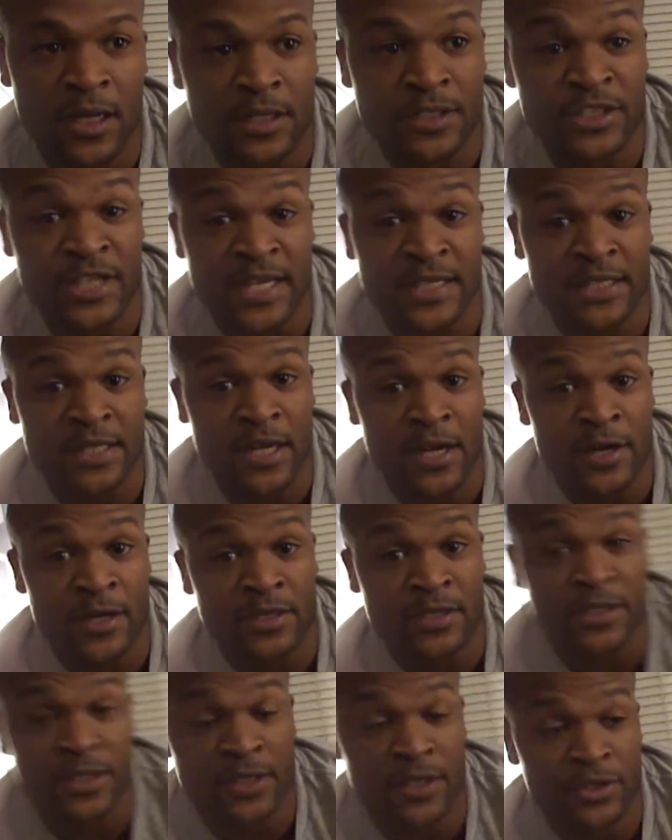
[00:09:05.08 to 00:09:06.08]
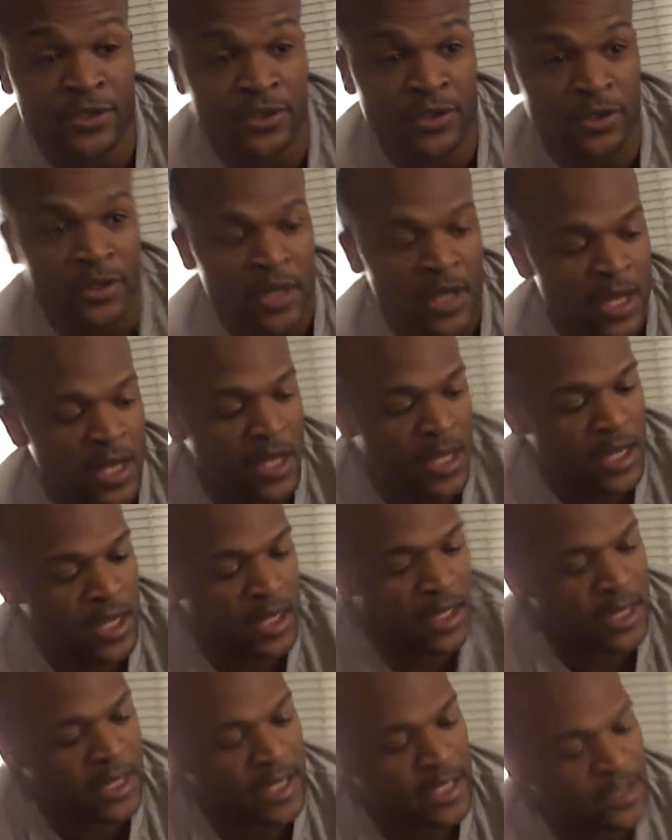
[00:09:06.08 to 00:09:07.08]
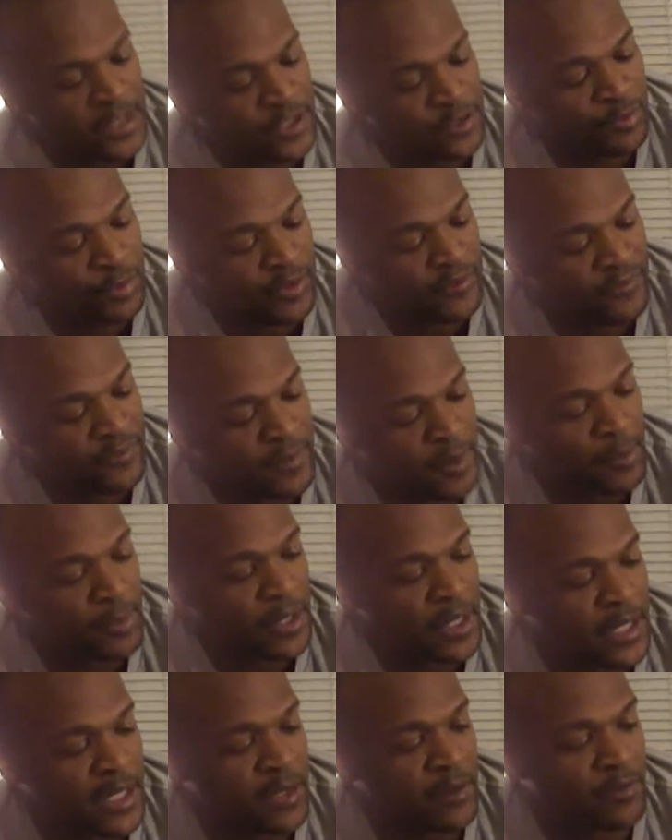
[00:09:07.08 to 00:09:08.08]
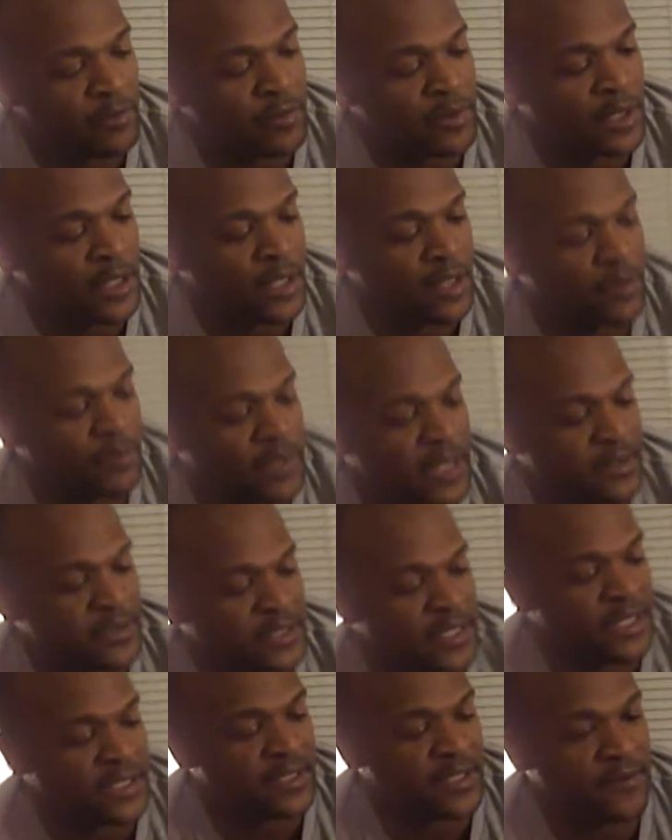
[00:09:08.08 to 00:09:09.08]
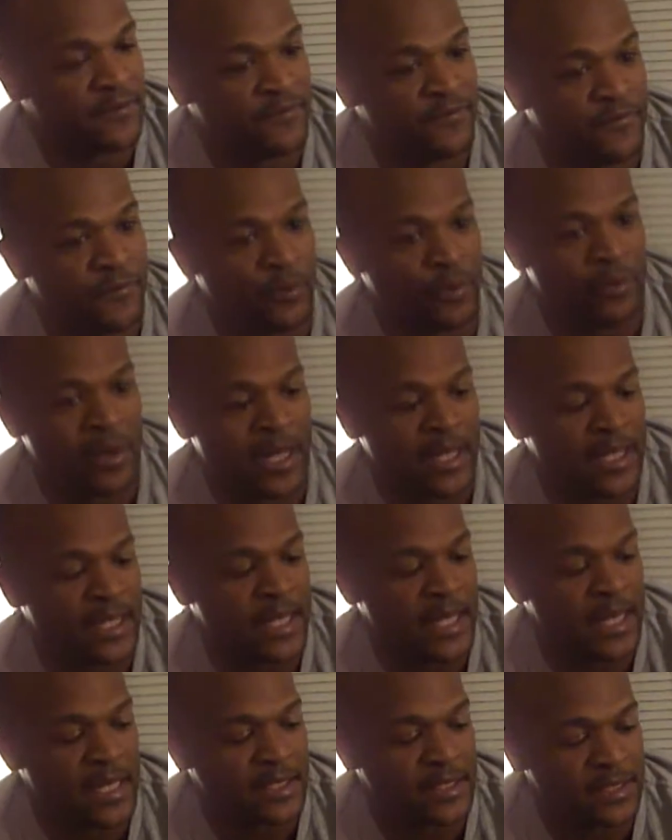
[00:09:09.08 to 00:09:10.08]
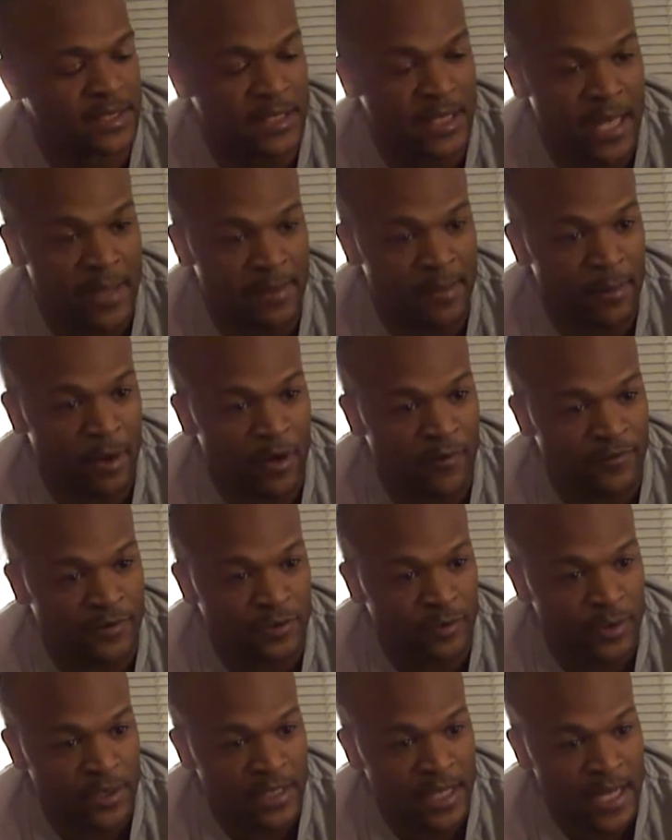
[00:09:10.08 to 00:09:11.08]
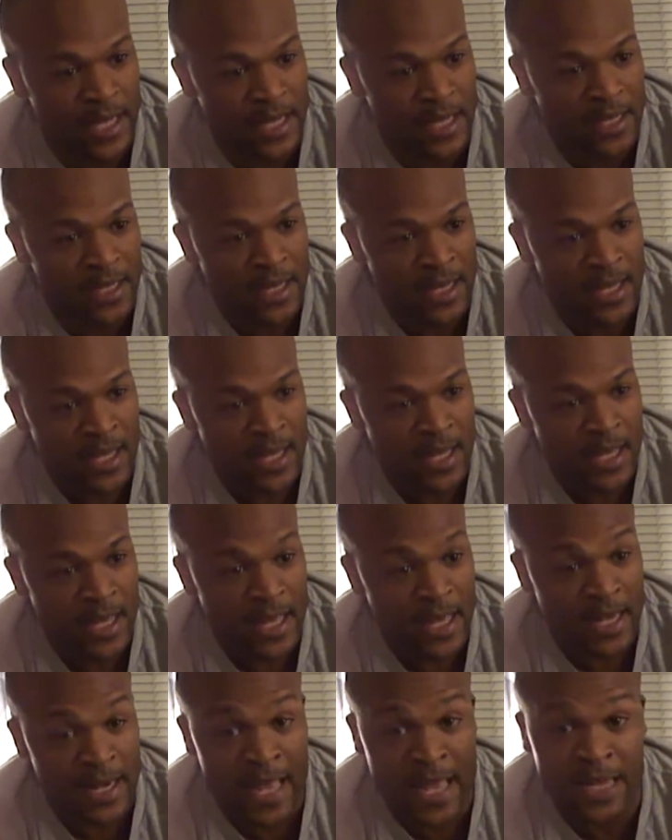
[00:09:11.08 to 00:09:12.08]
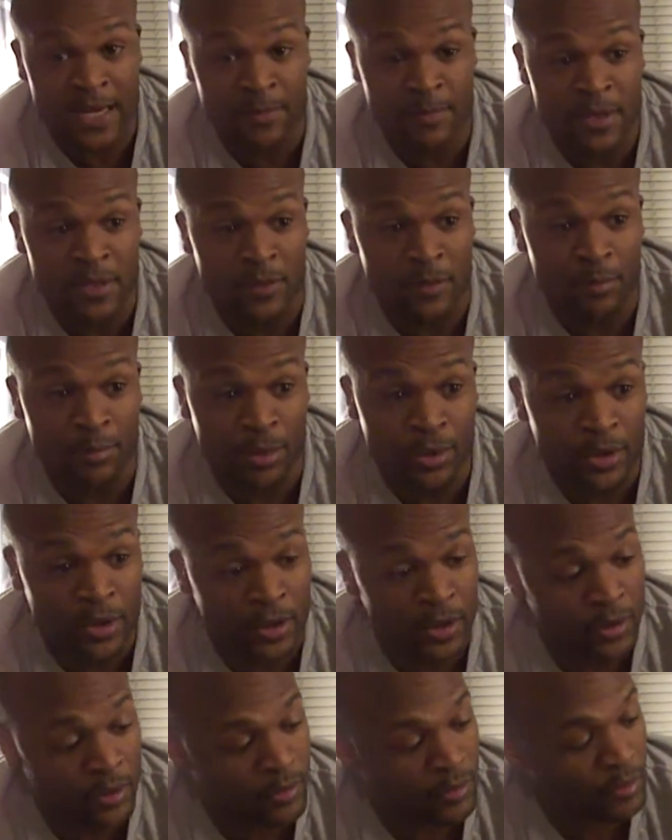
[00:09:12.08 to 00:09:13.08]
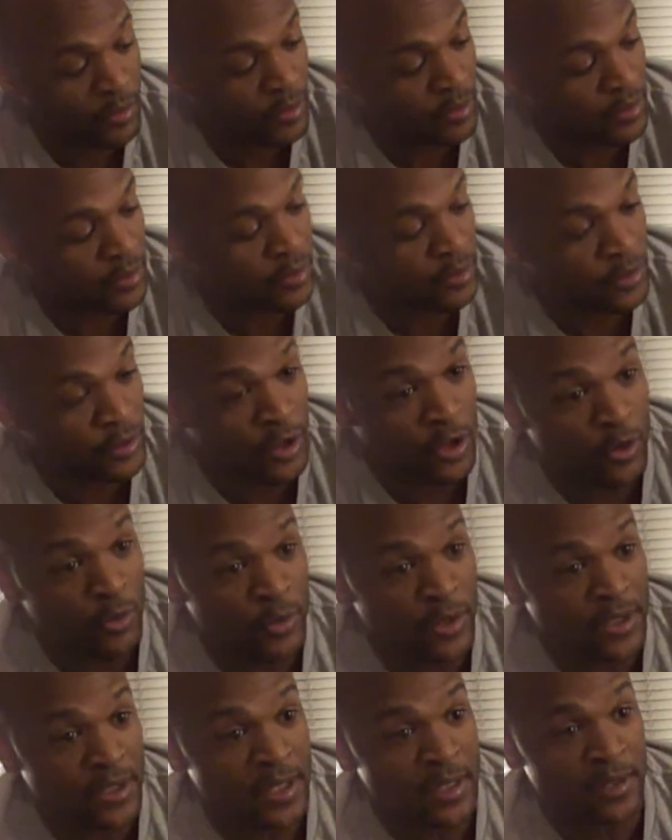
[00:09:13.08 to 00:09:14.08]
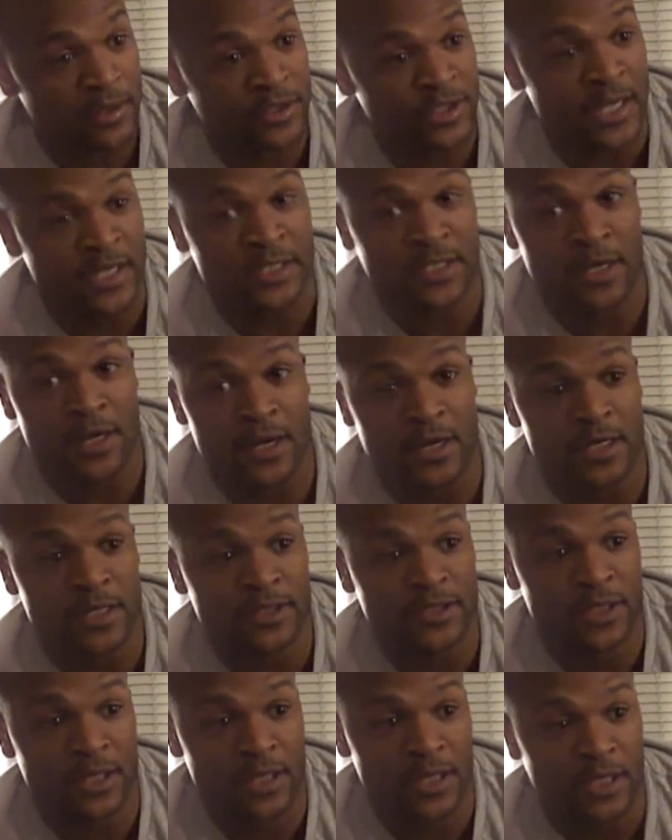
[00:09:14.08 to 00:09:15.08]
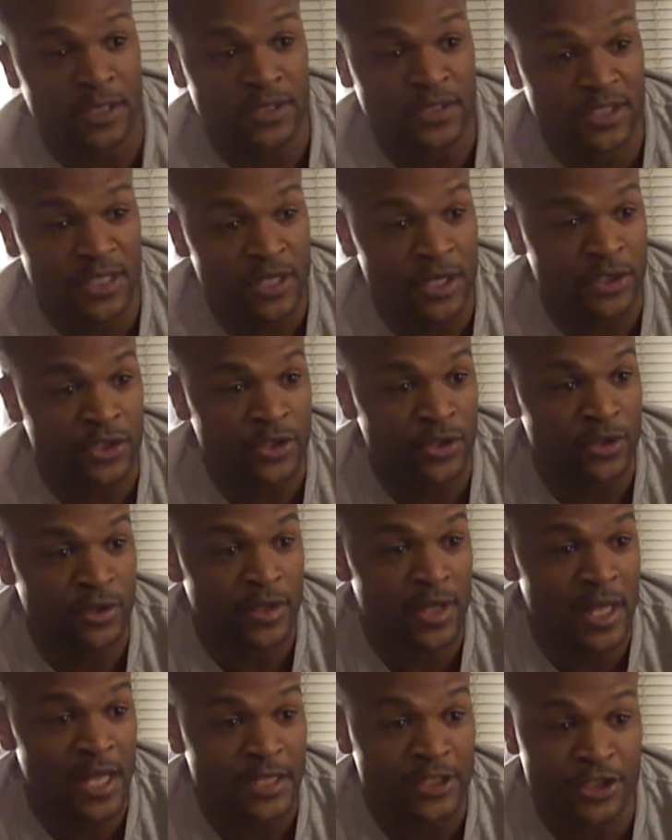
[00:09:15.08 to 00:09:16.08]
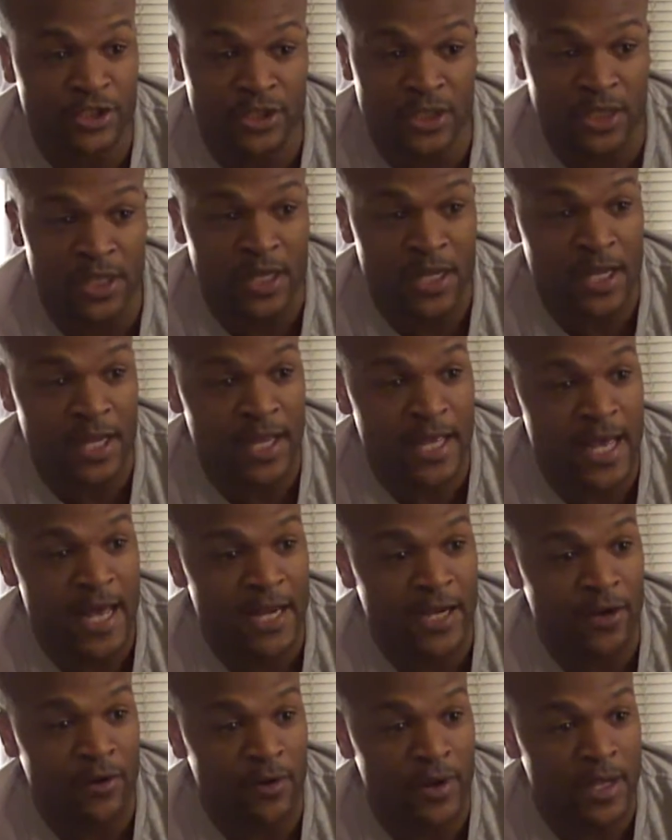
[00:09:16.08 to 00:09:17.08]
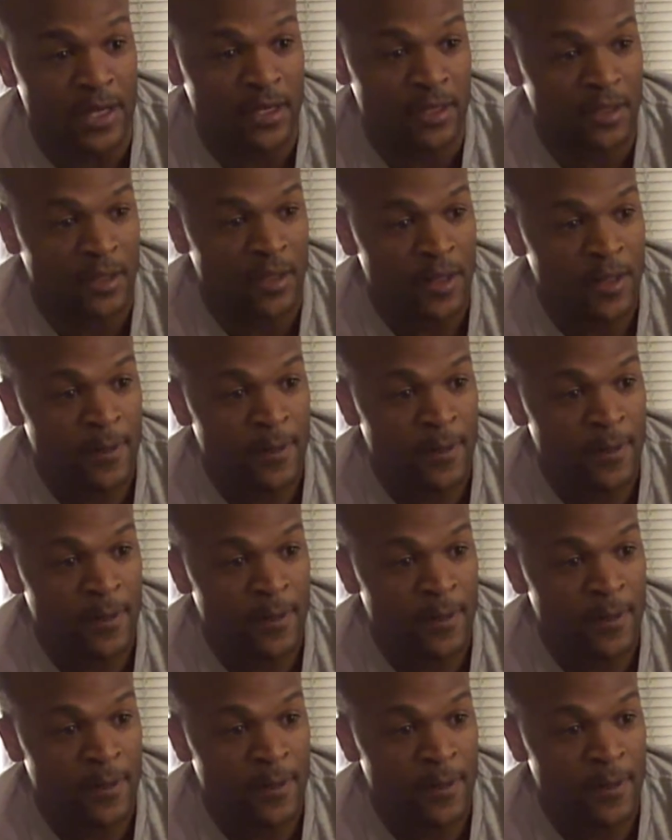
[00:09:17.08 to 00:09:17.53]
Jason Aaron's signature. And I got this book from a buddy when I was stationed at Fort Riley, Kansas. He came to my office one day and handed me the book, you know, with Jason Aaron's signature, and I just sent it in and got it graded,